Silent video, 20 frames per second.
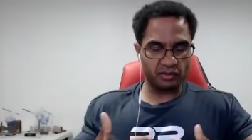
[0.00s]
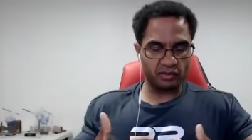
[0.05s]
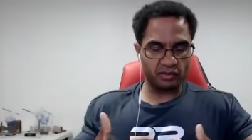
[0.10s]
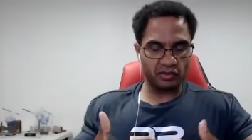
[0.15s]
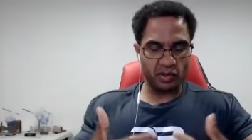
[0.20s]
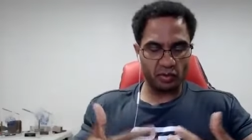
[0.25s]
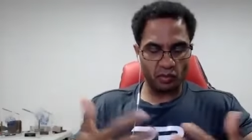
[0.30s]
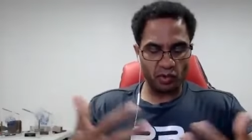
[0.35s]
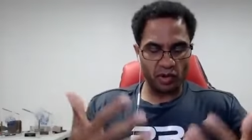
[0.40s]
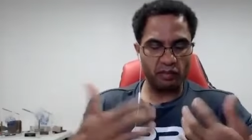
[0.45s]

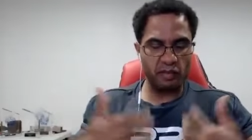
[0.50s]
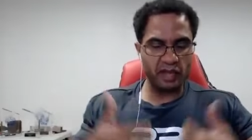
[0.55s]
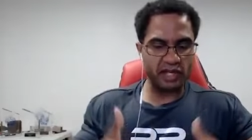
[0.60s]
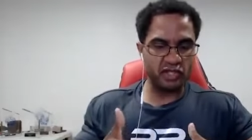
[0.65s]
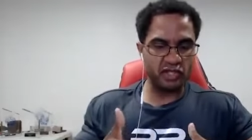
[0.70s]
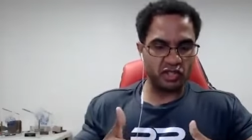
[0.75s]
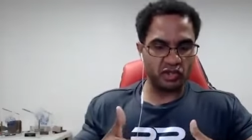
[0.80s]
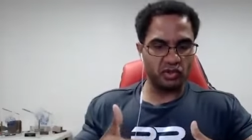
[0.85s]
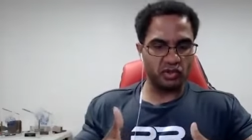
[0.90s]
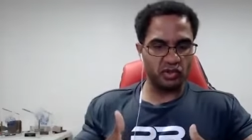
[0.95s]
Or
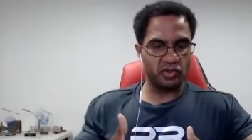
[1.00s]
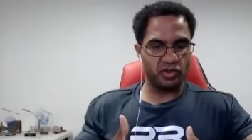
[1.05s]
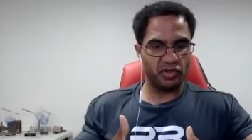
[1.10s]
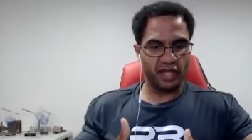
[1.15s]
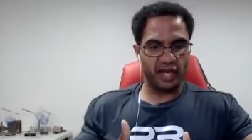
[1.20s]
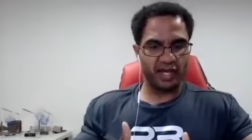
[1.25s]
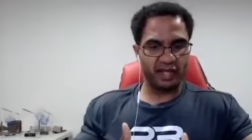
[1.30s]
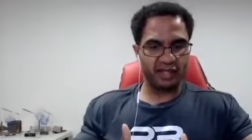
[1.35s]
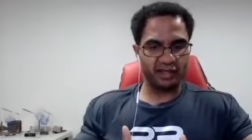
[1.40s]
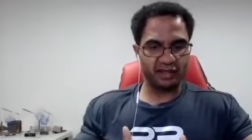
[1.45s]
what made
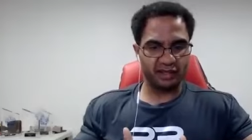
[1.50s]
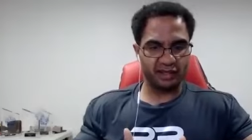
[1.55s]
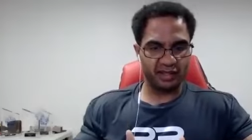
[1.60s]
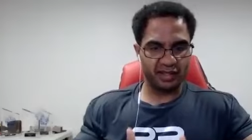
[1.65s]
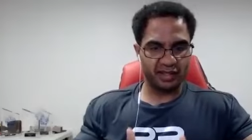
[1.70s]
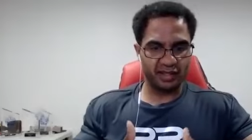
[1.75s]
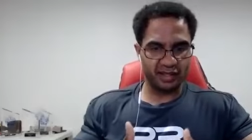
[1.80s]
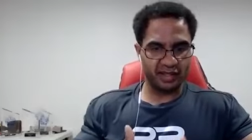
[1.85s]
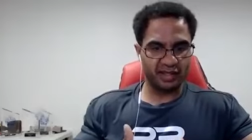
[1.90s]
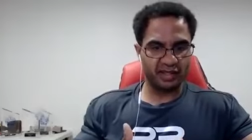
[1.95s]
you do
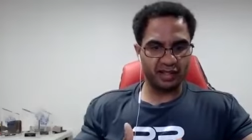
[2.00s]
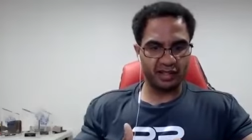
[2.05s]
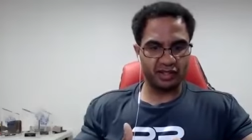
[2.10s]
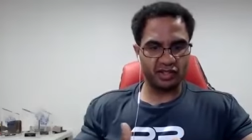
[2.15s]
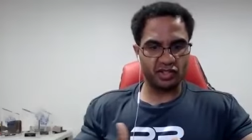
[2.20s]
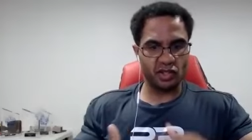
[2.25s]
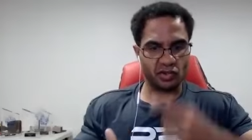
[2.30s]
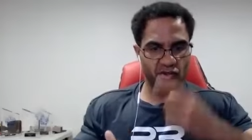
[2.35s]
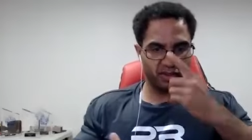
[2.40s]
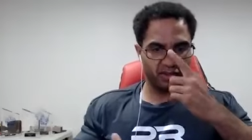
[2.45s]
that
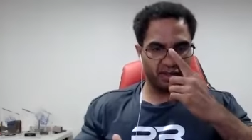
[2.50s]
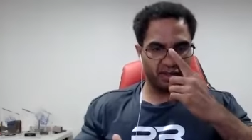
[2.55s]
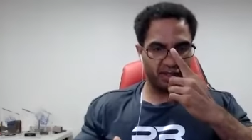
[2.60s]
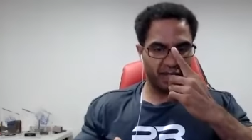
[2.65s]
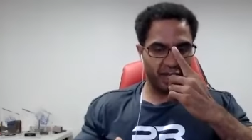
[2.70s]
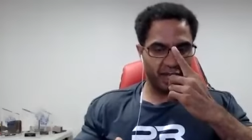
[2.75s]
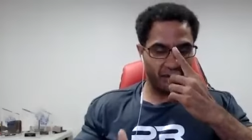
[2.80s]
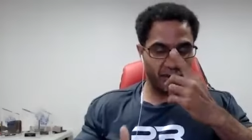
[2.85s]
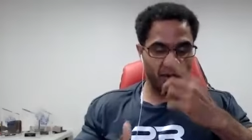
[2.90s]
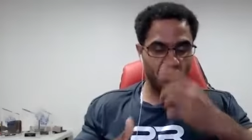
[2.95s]

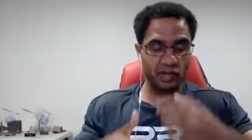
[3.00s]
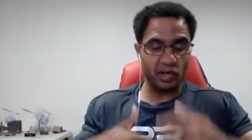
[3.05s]
internally?